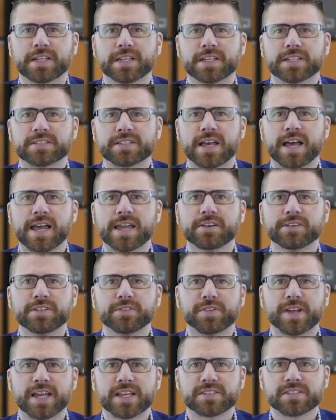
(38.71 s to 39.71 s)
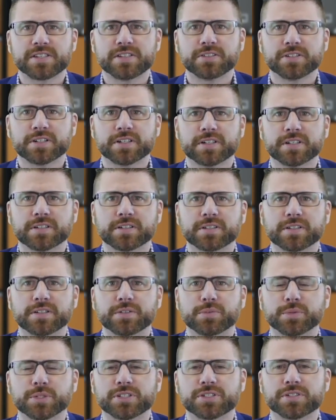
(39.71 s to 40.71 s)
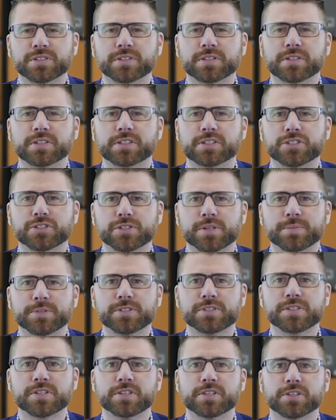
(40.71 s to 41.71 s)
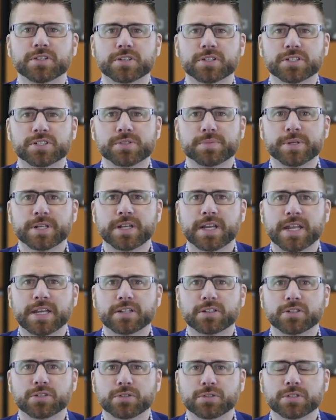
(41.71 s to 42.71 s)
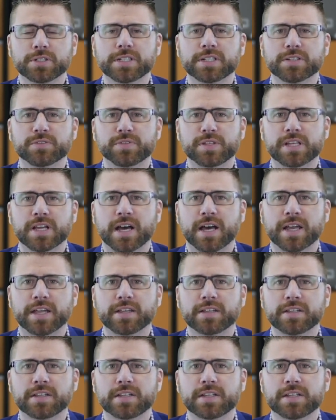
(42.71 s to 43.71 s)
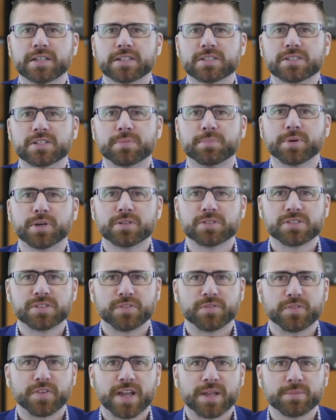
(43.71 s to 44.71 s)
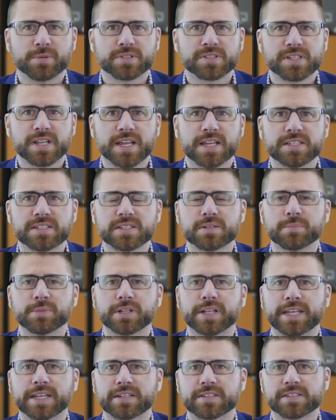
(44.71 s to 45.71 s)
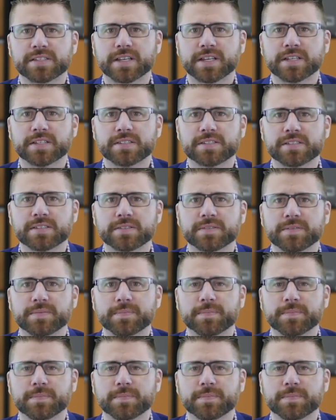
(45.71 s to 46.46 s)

It's highly vascular, which contributes to the nourishment and cooling of the eye. It's composed of fibrocytes and melanocytes.